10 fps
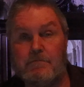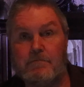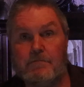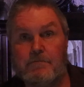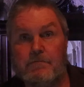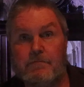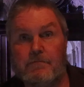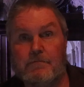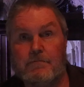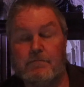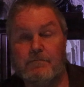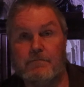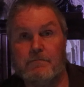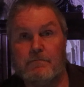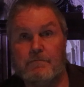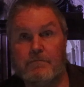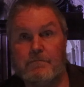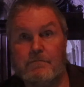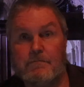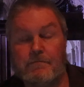
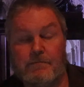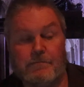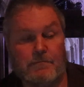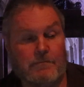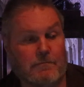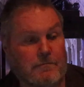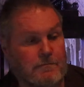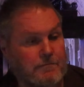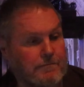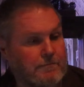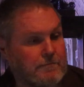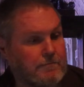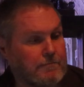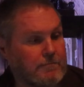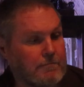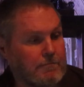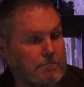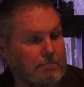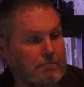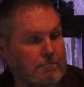
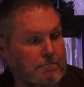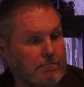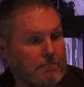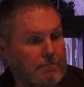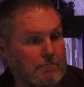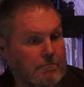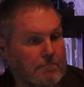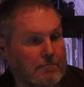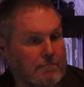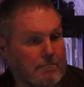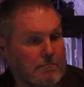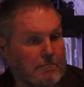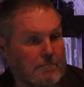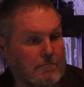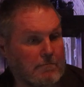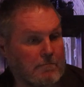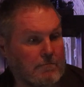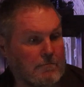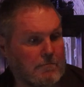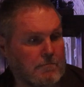
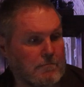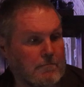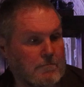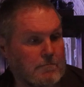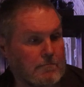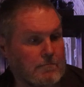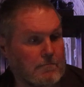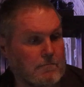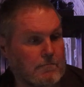Nobody speaks.